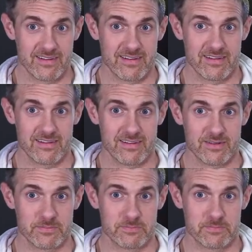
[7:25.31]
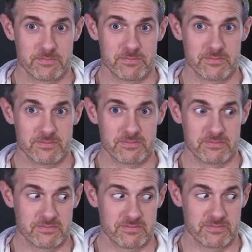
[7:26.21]

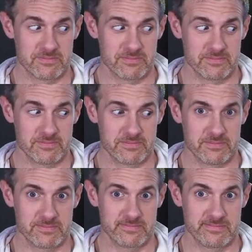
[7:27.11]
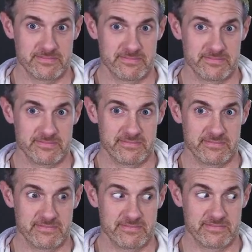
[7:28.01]

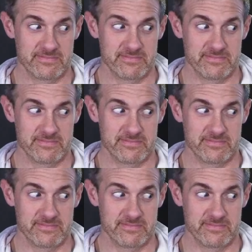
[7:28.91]
No words are spoken by the person on screen.